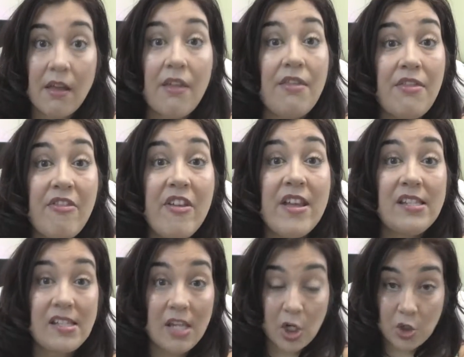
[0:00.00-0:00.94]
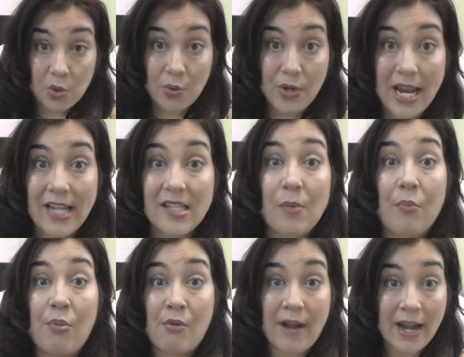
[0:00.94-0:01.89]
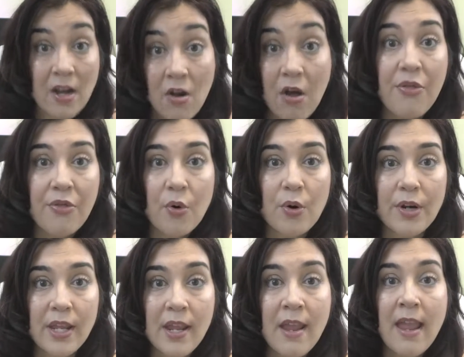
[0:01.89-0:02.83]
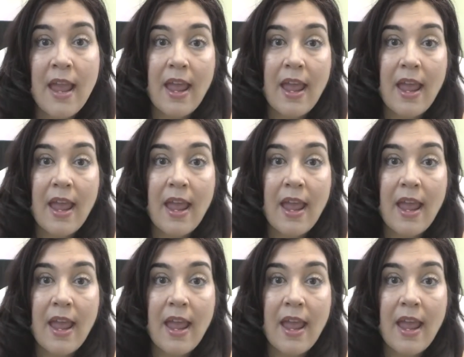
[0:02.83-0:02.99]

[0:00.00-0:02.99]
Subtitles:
This creates brand authority,